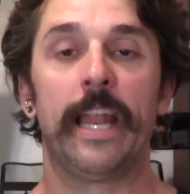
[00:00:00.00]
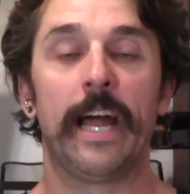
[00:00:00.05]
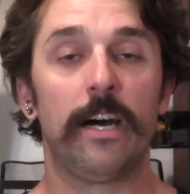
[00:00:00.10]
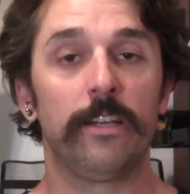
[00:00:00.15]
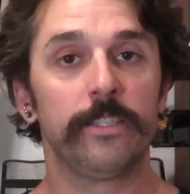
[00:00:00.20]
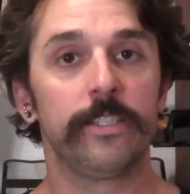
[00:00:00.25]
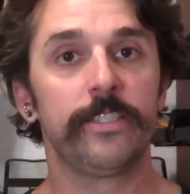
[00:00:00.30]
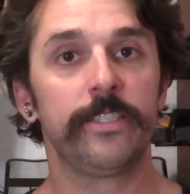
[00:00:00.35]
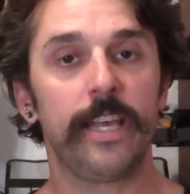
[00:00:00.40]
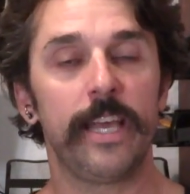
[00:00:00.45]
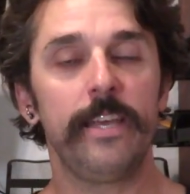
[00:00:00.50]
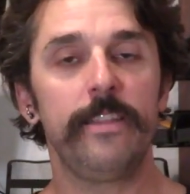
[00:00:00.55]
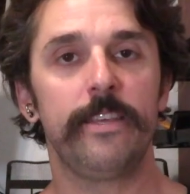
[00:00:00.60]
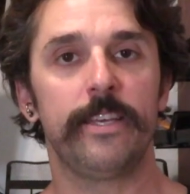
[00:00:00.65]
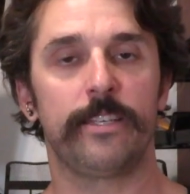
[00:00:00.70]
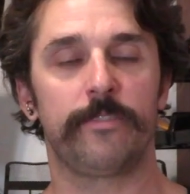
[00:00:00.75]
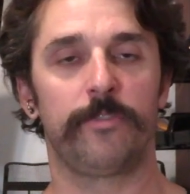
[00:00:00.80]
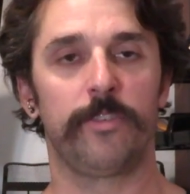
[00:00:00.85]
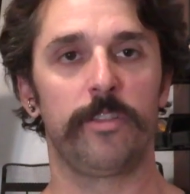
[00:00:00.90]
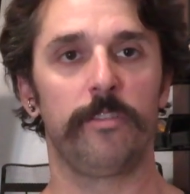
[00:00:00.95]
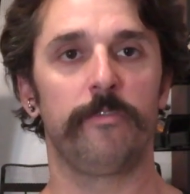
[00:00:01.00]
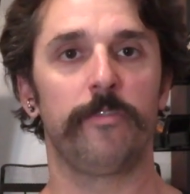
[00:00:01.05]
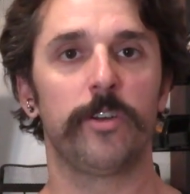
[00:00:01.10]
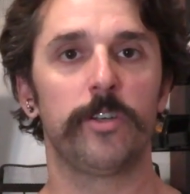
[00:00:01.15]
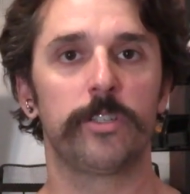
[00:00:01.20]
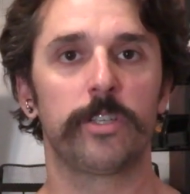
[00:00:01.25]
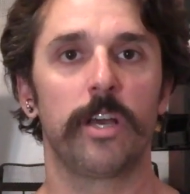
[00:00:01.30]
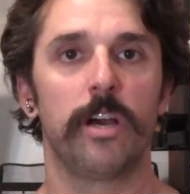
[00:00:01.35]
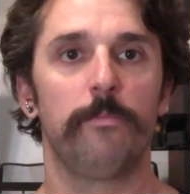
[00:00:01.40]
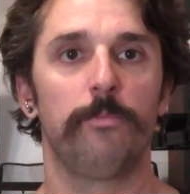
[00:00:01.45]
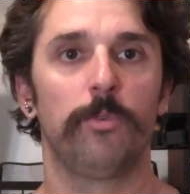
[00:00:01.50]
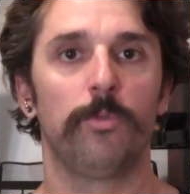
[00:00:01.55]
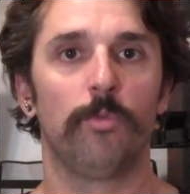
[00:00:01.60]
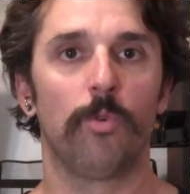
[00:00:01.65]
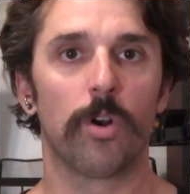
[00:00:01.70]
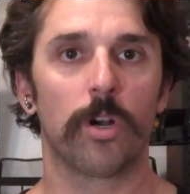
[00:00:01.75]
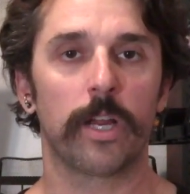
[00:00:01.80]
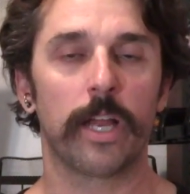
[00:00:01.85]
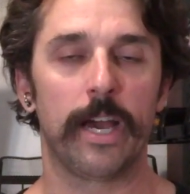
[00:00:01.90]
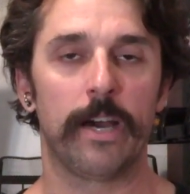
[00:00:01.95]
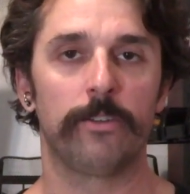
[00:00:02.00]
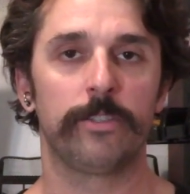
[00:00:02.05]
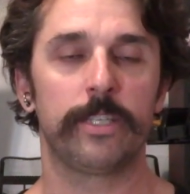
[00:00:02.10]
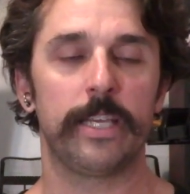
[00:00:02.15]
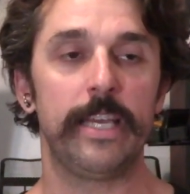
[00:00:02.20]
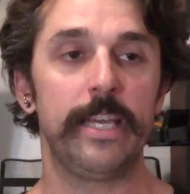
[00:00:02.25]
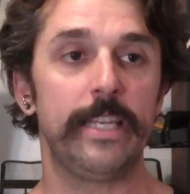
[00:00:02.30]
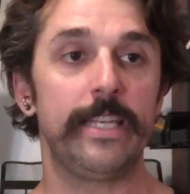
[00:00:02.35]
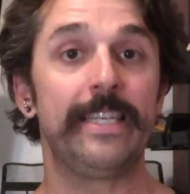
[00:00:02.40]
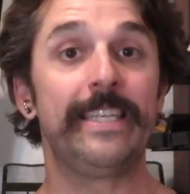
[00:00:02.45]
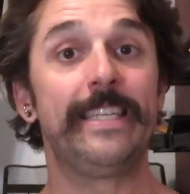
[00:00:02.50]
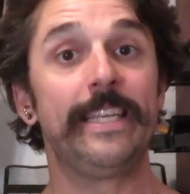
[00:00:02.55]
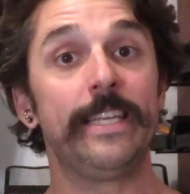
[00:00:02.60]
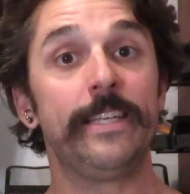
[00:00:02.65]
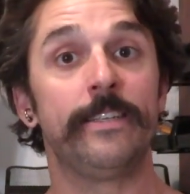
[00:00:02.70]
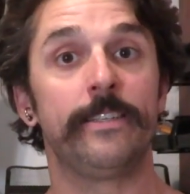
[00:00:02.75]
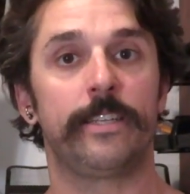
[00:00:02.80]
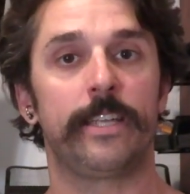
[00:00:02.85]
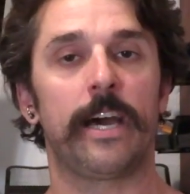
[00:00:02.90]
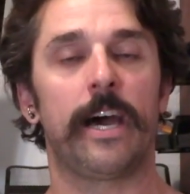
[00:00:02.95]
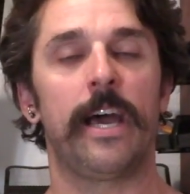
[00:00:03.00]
I'll say this, for the first couple of workouts, it didn't.